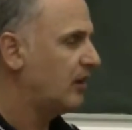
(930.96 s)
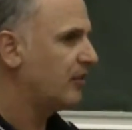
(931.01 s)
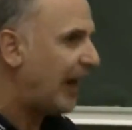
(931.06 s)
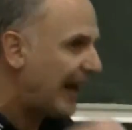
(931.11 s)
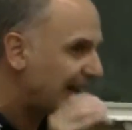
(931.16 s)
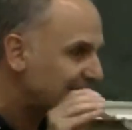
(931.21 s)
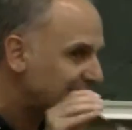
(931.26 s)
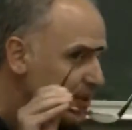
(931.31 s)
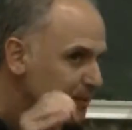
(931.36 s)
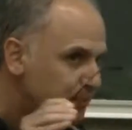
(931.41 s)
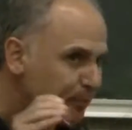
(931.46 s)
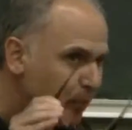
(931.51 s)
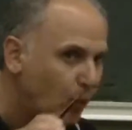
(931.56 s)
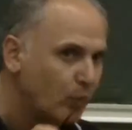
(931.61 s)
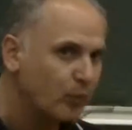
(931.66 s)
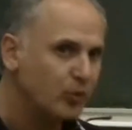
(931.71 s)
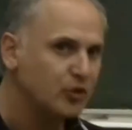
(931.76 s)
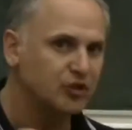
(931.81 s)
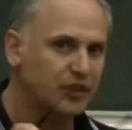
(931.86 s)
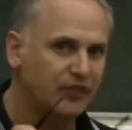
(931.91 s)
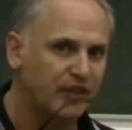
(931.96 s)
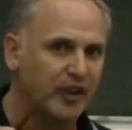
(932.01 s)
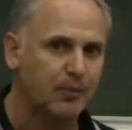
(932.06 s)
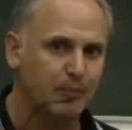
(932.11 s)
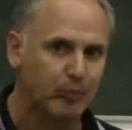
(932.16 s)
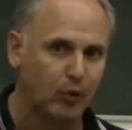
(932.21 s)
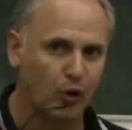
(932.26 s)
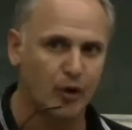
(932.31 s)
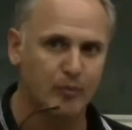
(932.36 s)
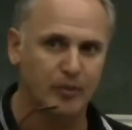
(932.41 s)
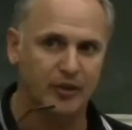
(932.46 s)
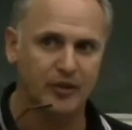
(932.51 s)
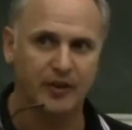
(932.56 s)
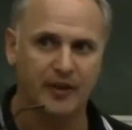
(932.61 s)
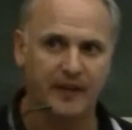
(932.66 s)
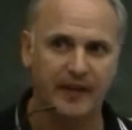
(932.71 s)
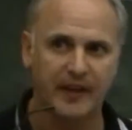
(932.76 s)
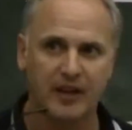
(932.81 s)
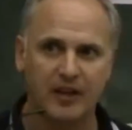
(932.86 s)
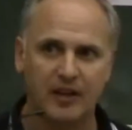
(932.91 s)
That's the importance of
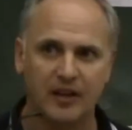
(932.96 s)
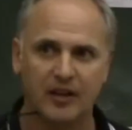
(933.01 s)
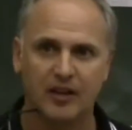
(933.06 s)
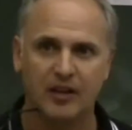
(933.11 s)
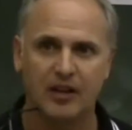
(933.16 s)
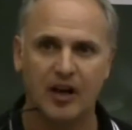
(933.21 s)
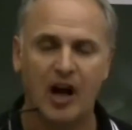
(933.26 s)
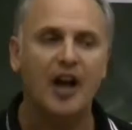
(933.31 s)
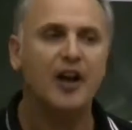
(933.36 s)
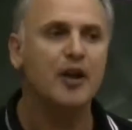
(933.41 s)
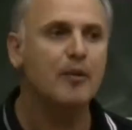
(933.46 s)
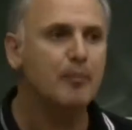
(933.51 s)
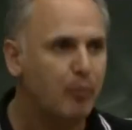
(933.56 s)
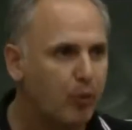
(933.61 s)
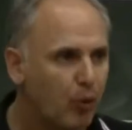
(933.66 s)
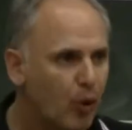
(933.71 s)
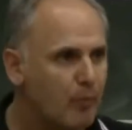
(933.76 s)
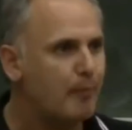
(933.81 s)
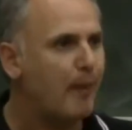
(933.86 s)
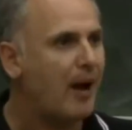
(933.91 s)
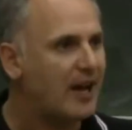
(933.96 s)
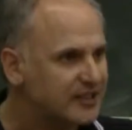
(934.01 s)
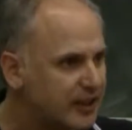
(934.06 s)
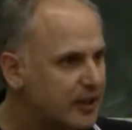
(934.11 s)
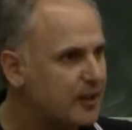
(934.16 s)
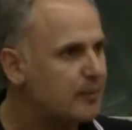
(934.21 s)
unemployment mass